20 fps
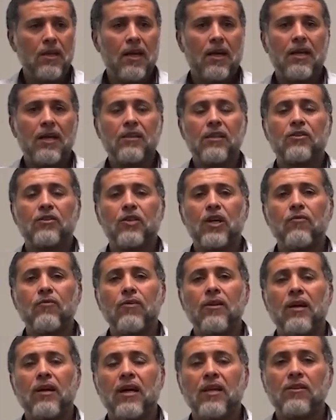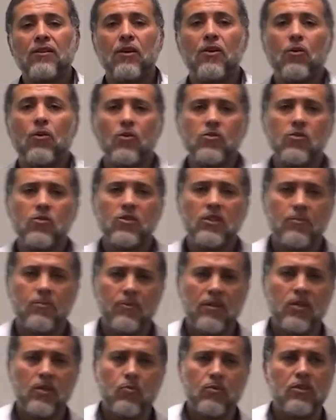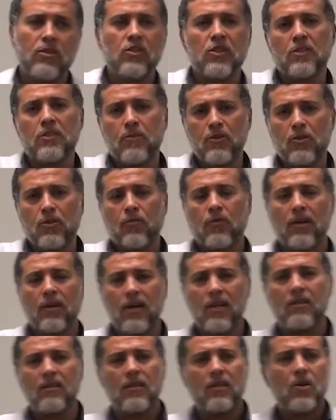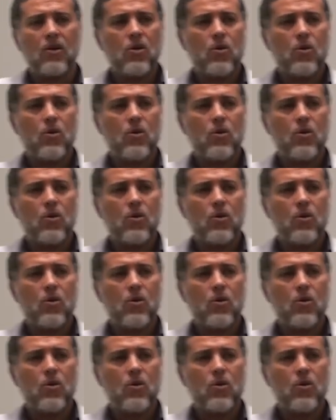and they travel at a constant speed, which is the speed of light,